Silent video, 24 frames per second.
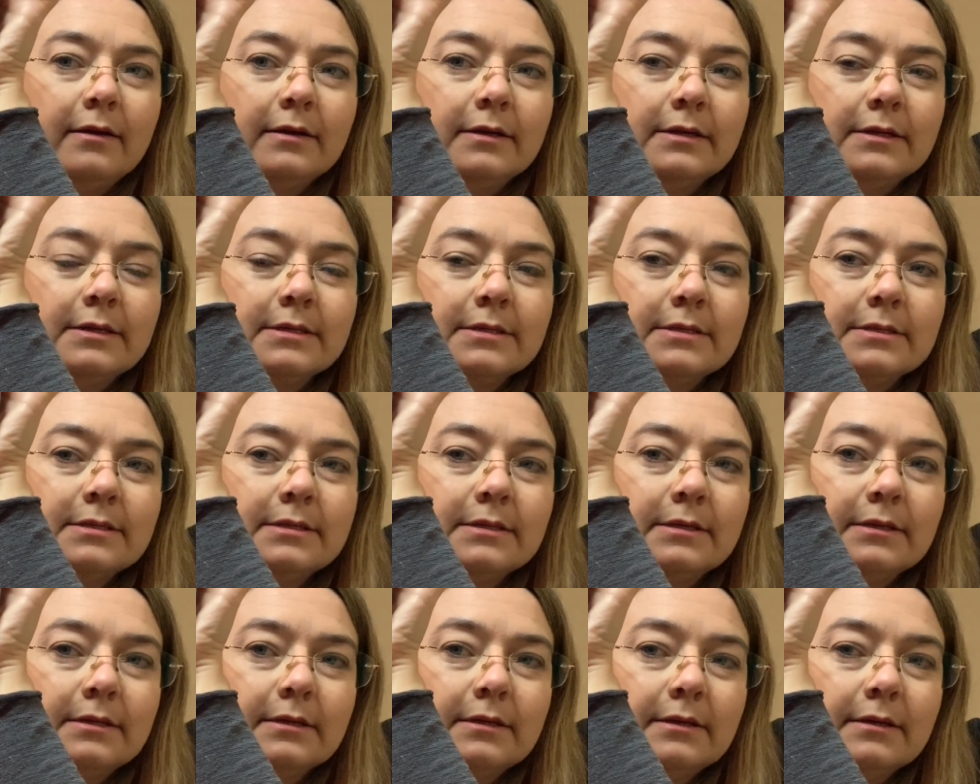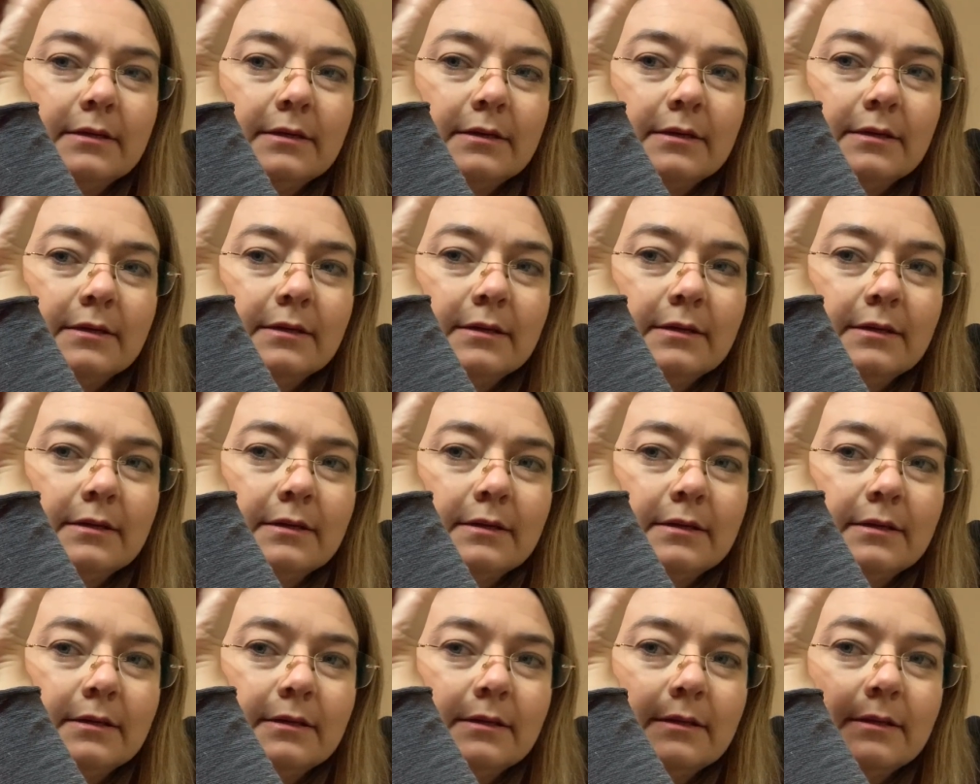Just
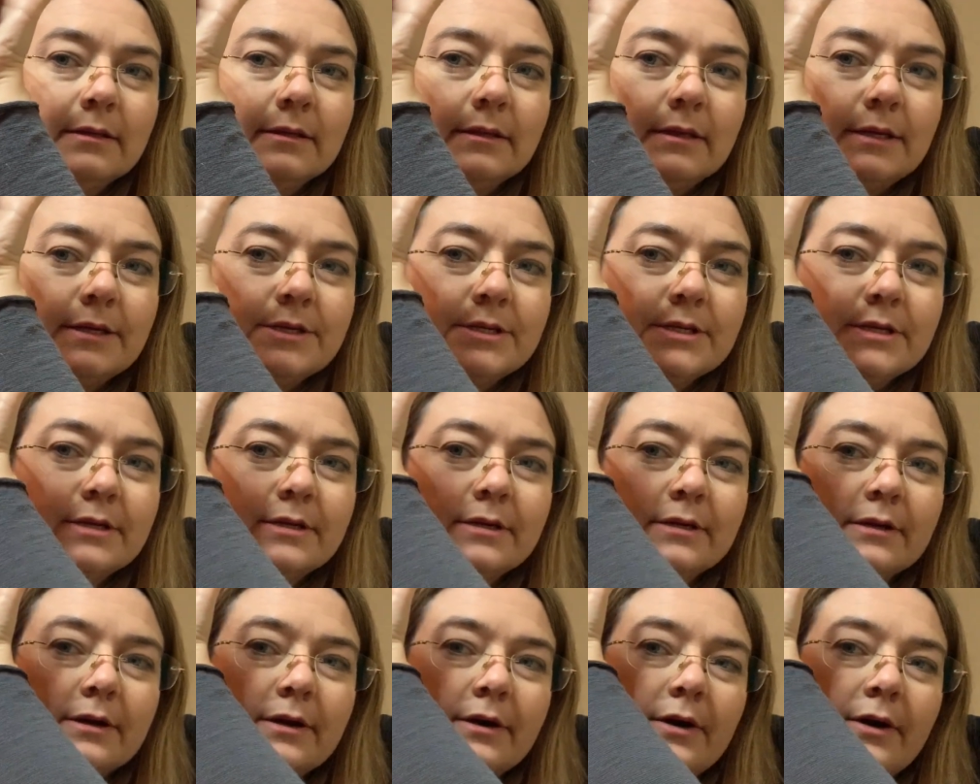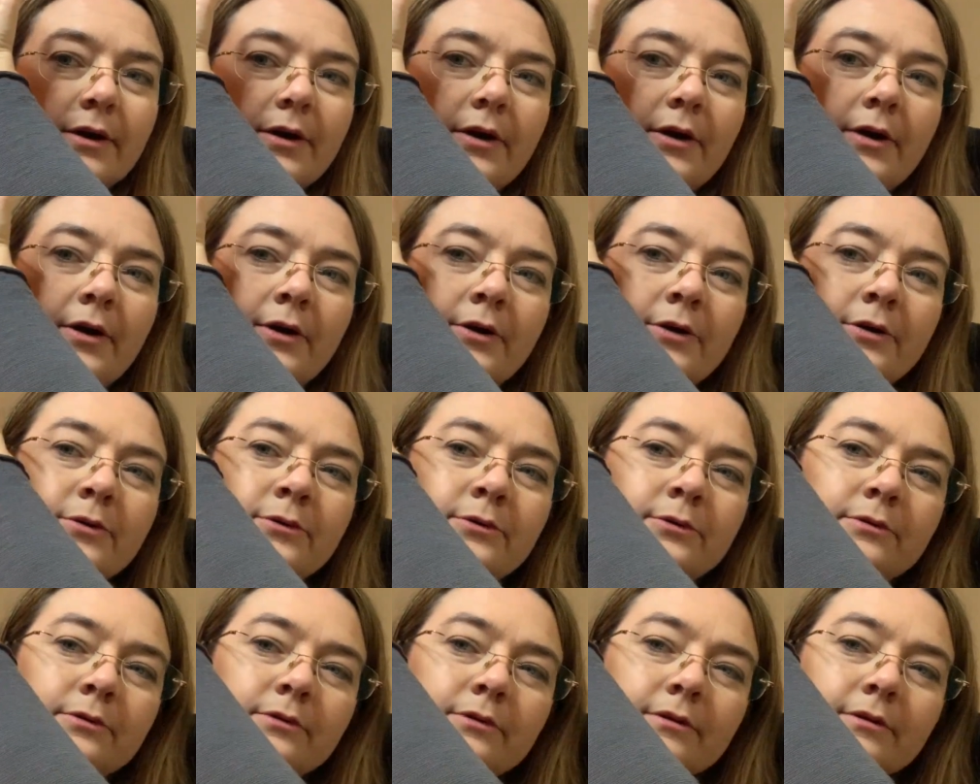let you
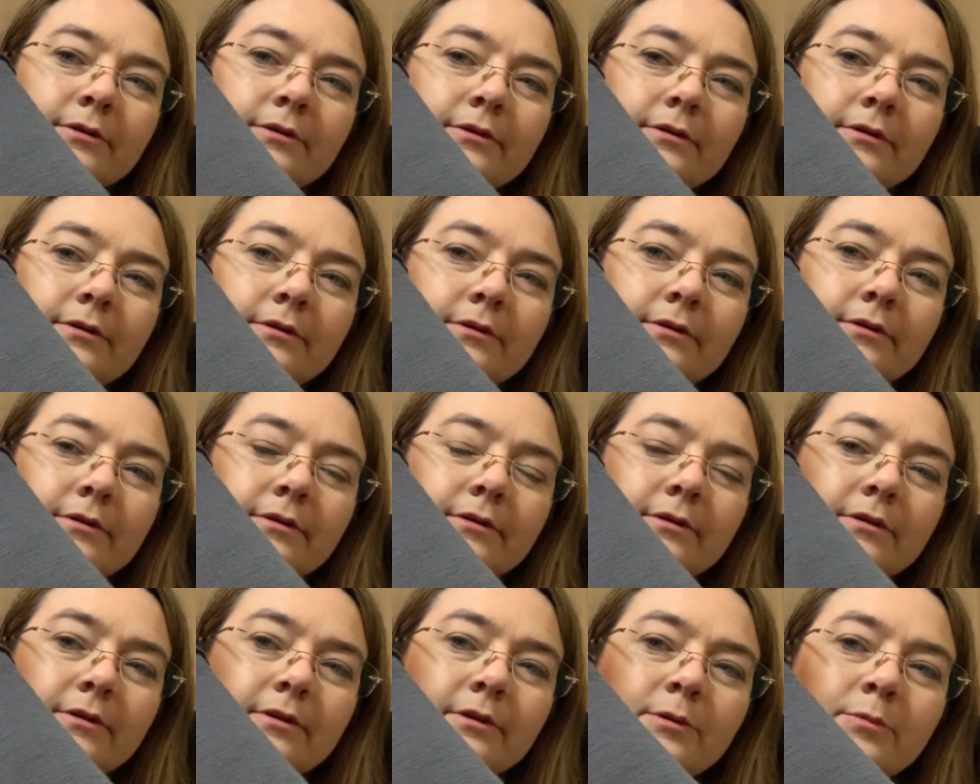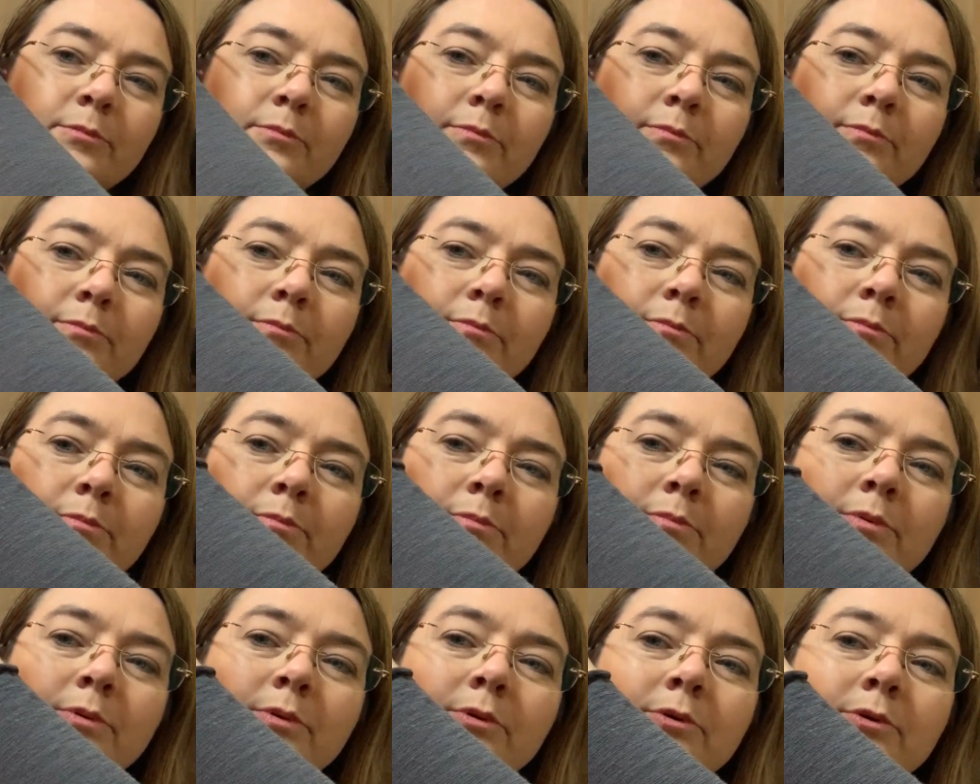ogle the
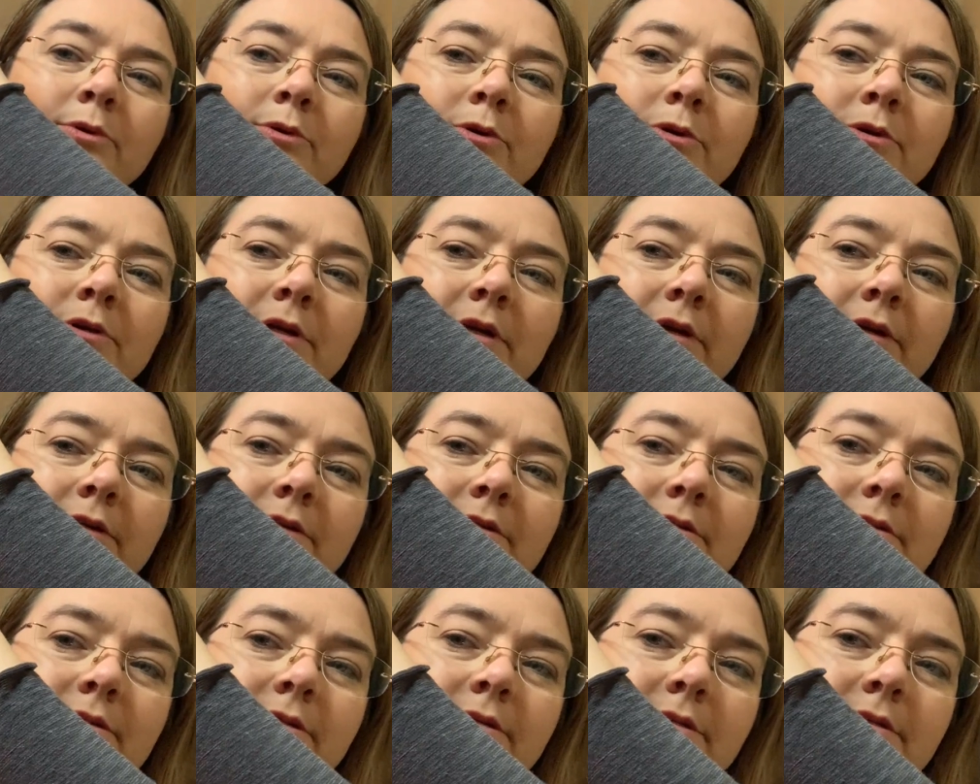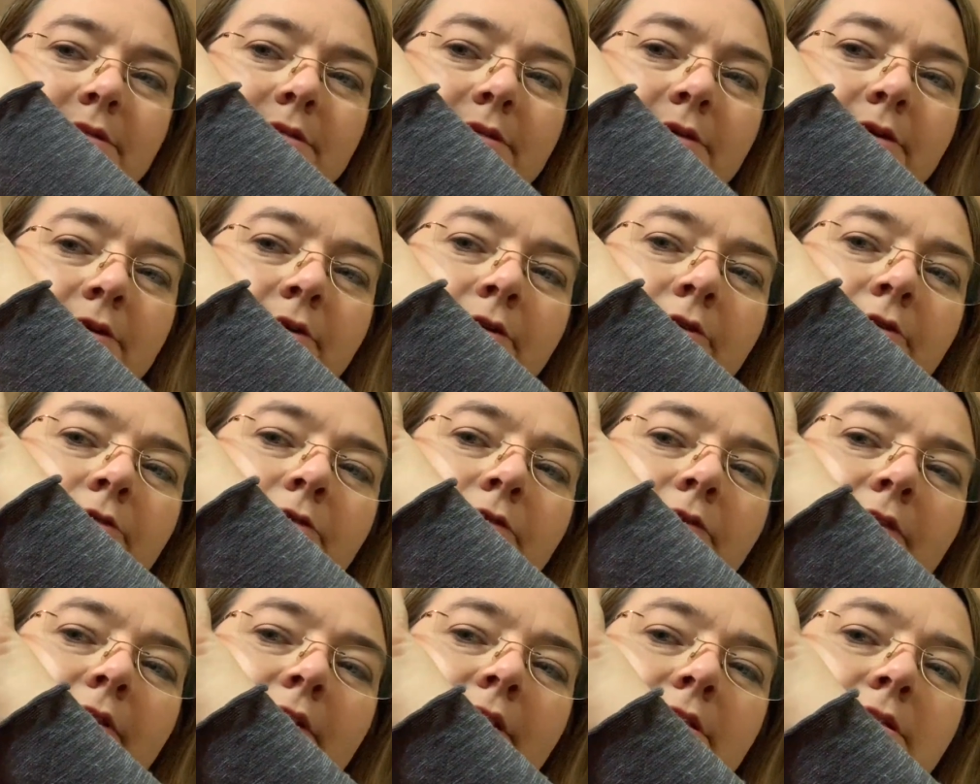beauteousness
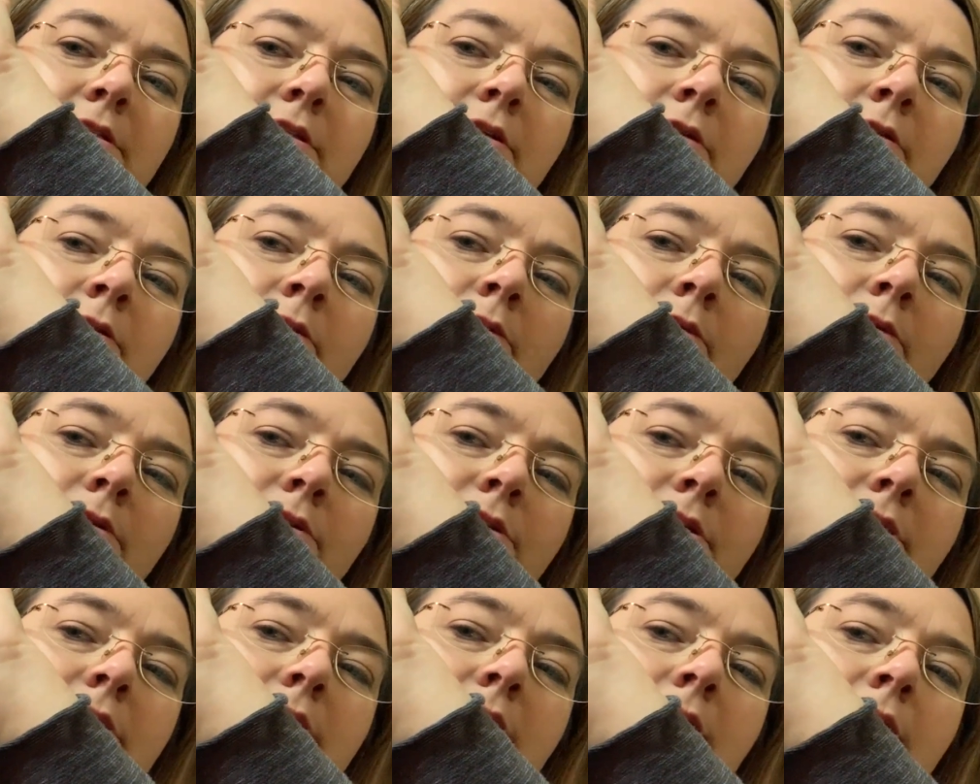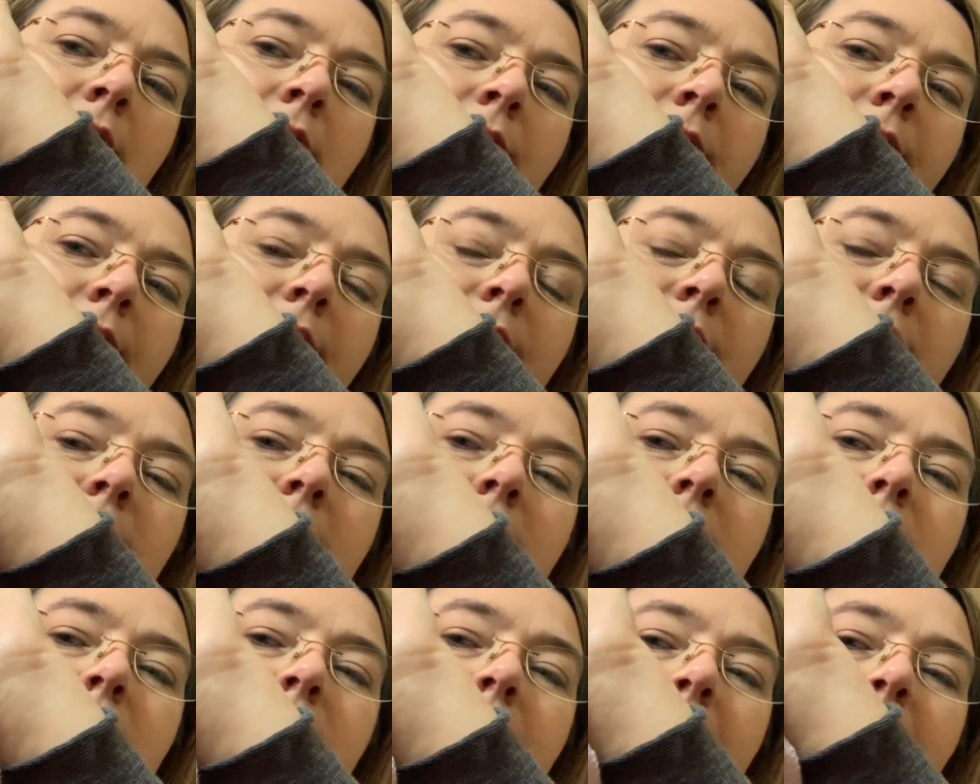of this gorgeous little goose.
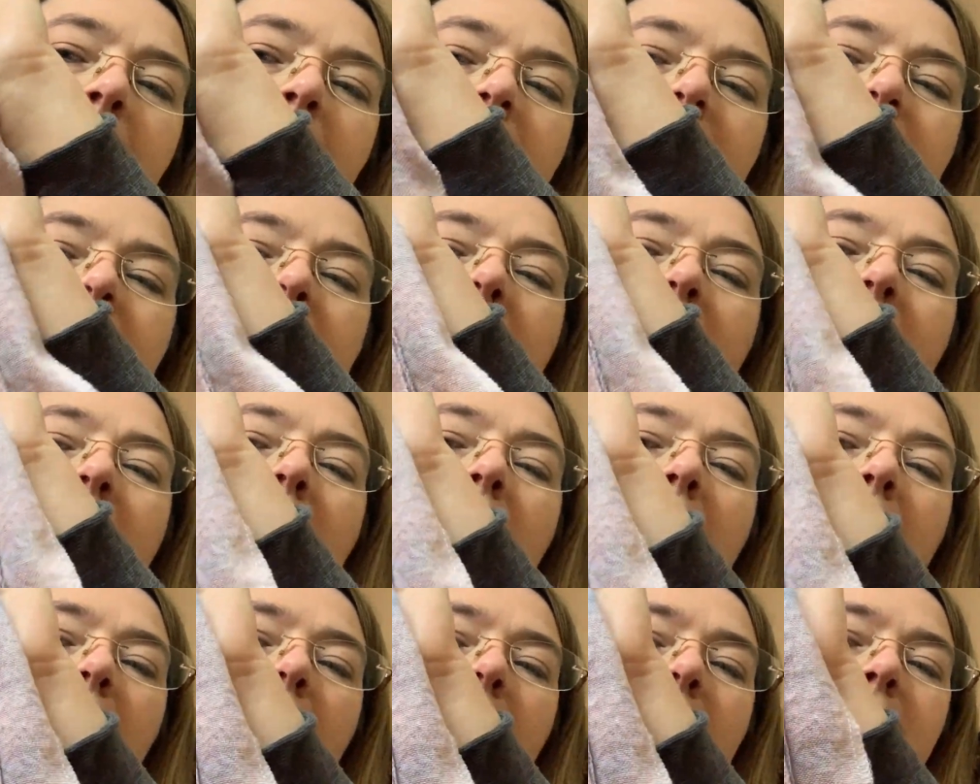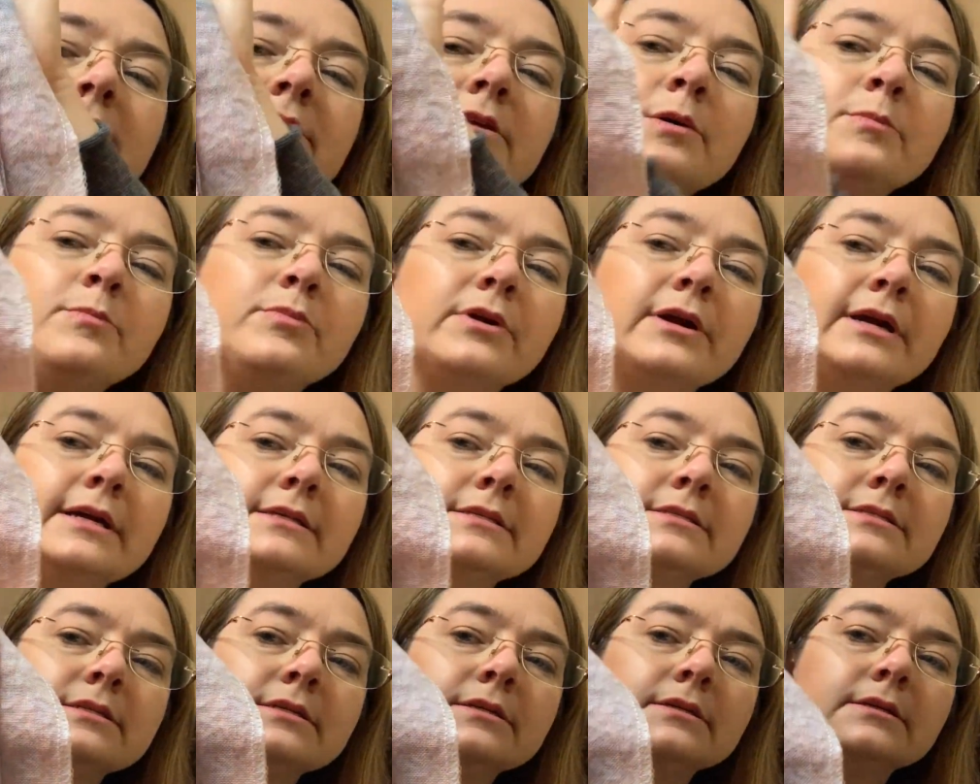Sorry, it's not
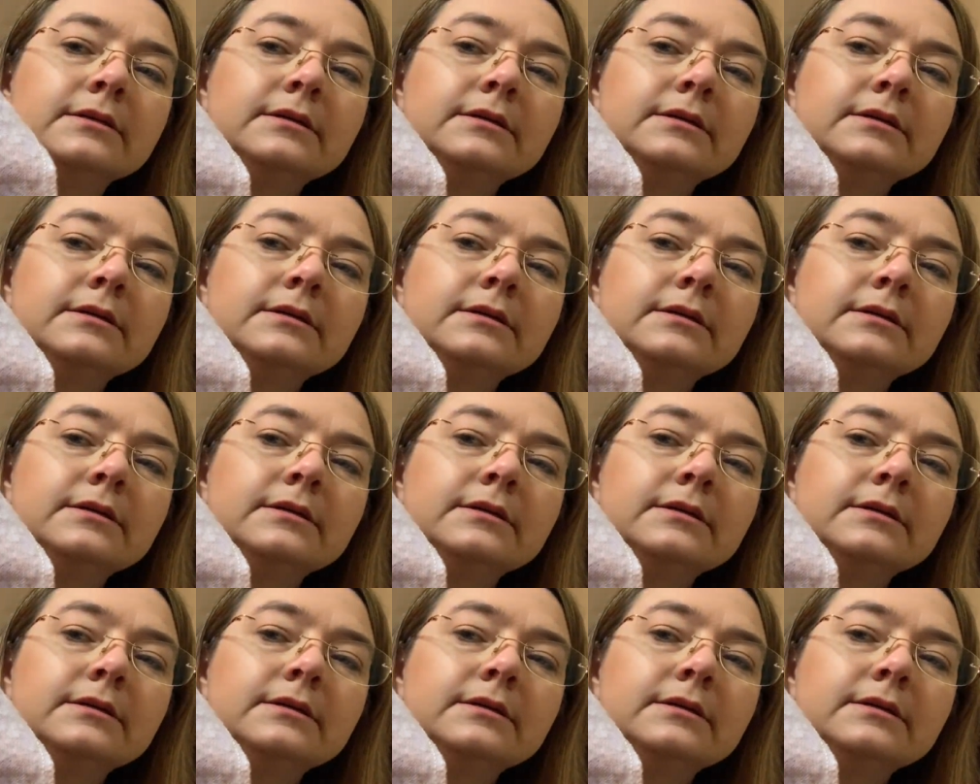pressed.